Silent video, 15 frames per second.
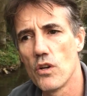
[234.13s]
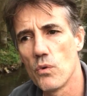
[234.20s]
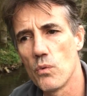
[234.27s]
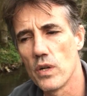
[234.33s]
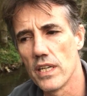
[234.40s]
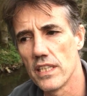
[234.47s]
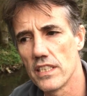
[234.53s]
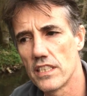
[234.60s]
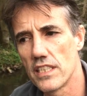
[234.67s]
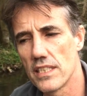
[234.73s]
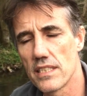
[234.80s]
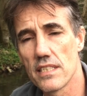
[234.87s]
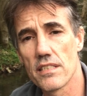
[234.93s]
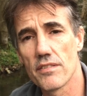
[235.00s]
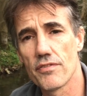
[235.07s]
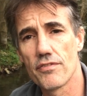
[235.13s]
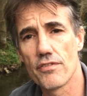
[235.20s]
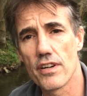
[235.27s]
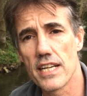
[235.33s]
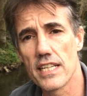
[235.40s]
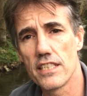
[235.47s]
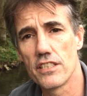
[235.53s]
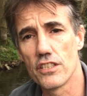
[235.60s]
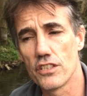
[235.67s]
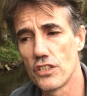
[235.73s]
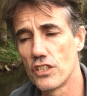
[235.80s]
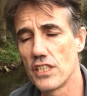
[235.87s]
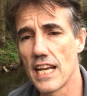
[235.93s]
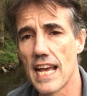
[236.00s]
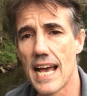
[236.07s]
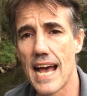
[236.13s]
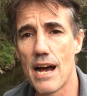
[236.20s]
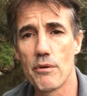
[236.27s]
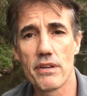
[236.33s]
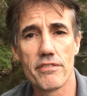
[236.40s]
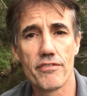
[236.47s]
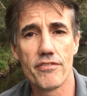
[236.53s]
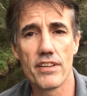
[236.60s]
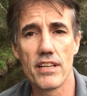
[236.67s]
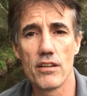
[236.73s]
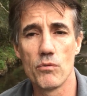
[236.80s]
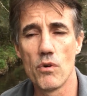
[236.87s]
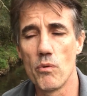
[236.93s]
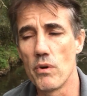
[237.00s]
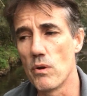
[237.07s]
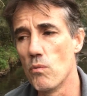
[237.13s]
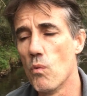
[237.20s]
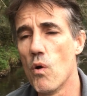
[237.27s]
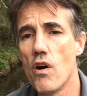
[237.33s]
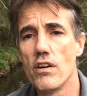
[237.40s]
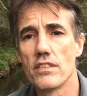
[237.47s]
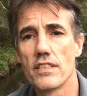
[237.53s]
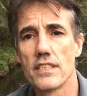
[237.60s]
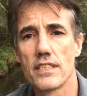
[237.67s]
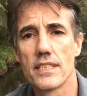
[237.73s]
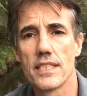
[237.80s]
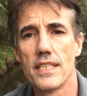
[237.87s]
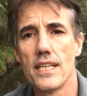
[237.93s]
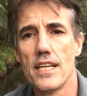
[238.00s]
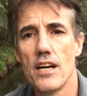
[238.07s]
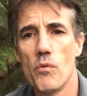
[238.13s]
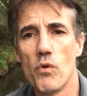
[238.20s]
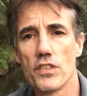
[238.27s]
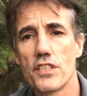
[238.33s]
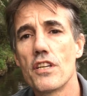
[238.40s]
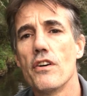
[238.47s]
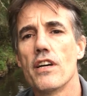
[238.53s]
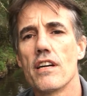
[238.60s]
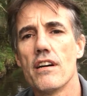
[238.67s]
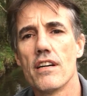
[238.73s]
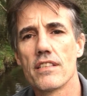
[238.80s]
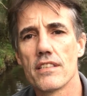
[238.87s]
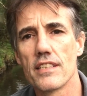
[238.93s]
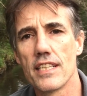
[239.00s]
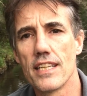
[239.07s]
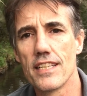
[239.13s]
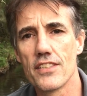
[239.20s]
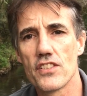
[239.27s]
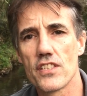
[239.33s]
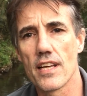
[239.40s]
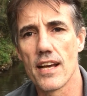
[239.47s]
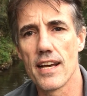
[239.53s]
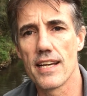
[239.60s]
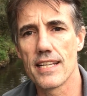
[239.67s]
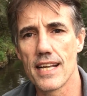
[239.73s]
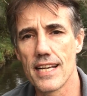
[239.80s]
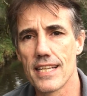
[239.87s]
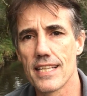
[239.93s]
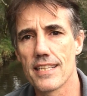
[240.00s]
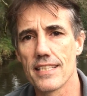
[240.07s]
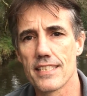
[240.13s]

which isn't afraid to share how we feel, what we want, what's going on the inside, and at